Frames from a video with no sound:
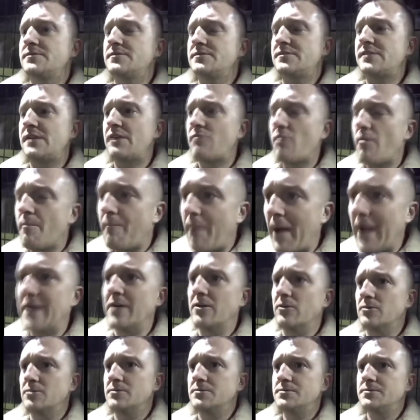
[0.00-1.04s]
they're on
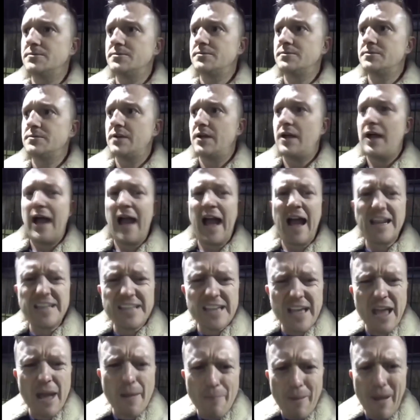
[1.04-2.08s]
bail. How do you
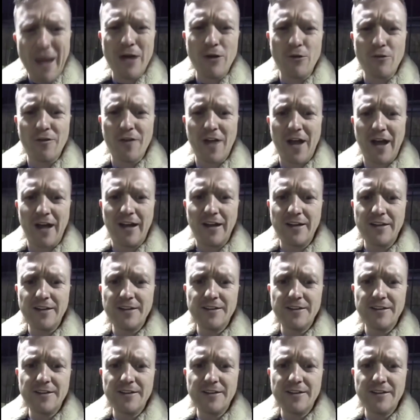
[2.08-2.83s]
get bail for that?